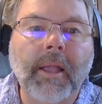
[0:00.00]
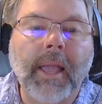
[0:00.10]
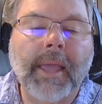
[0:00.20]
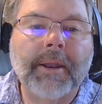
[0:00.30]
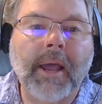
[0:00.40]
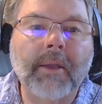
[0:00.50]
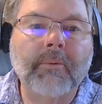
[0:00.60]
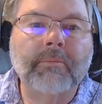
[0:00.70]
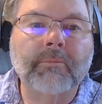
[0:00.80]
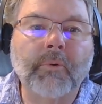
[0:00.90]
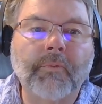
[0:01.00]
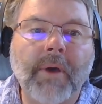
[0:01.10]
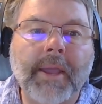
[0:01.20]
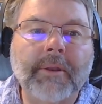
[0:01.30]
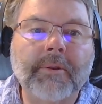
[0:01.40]
And I will
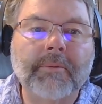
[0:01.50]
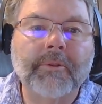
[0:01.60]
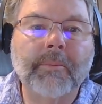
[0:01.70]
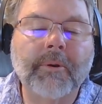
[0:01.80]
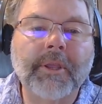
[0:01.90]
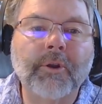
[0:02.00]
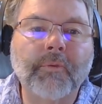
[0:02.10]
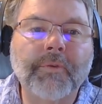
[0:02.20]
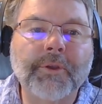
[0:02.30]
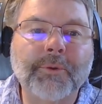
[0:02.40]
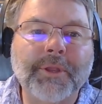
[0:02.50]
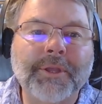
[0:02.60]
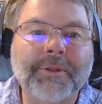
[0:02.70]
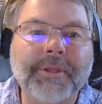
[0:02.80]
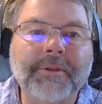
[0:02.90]
find the particular field
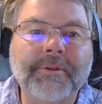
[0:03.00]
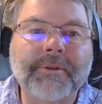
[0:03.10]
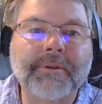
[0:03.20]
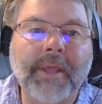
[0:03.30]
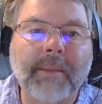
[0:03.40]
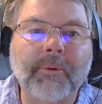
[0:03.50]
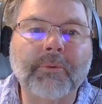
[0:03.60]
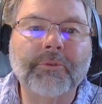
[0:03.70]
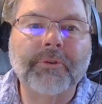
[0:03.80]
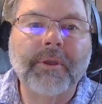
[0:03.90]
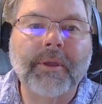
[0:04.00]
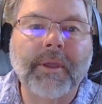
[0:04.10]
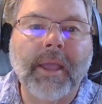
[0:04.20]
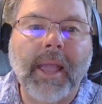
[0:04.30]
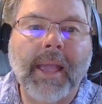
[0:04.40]
in the tables,
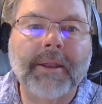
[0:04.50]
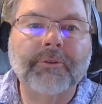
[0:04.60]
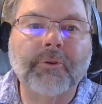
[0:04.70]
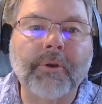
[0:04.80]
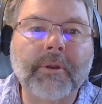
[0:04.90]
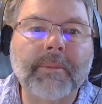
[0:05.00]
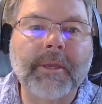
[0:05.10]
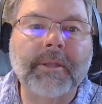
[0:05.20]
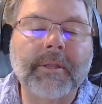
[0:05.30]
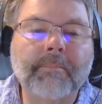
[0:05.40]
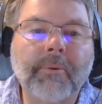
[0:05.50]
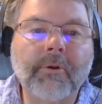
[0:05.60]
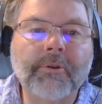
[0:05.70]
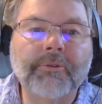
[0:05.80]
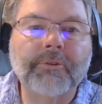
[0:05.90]
and it's going to be in the
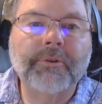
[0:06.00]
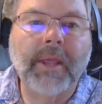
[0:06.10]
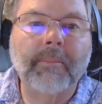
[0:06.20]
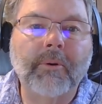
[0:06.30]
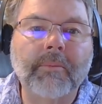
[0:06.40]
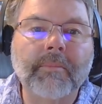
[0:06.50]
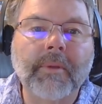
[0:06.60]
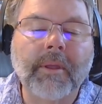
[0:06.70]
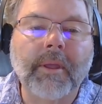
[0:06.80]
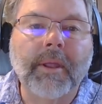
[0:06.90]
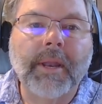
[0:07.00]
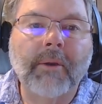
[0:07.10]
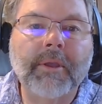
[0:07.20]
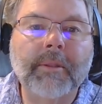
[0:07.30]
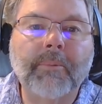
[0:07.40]
purchases table. Now
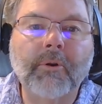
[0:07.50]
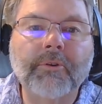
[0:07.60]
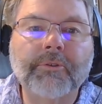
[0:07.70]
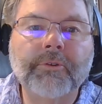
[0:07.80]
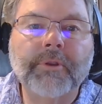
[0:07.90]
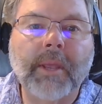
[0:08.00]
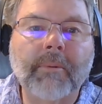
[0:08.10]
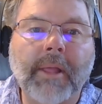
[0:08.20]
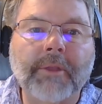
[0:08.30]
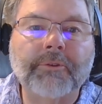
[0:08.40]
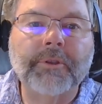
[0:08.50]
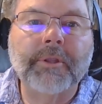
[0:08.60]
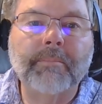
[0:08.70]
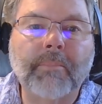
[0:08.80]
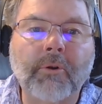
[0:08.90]
in the purchases table, I see
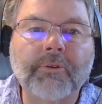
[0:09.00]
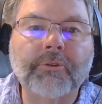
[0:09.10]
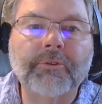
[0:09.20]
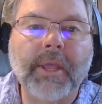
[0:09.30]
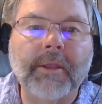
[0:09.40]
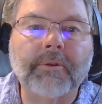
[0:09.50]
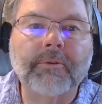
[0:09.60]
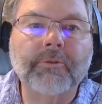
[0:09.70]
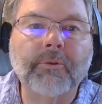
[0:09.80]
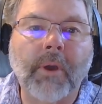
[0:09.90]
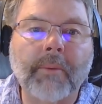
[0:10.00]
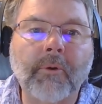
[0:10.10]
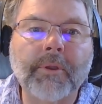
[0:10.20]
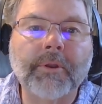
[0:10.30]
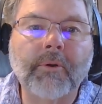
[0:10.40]
the purchase date. So I'm
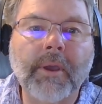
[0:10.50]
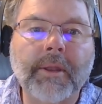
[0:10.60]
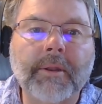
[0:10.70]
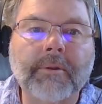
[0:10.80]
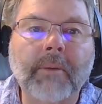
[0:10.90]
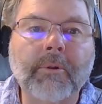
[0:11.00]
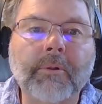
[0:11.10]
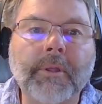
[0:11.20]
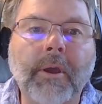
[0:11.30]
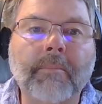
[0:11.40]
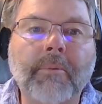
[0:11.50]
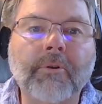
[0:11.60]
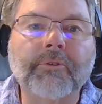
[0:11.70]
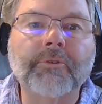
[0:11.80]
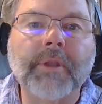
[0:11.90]
going to go ahead and double click on
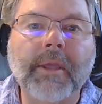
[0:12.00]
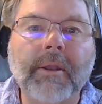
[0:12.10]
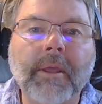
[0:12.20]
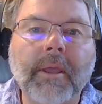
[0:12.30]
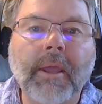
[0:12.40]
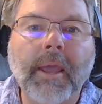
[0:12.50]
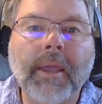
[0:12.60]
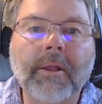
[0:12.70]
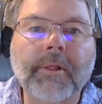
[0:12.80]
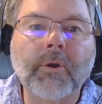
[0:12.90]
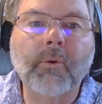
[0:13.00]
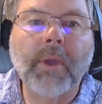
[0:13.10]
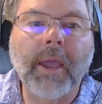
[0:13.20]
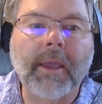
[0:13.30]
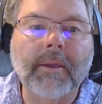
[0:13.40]
purchase date and click
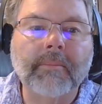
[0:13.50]
OK.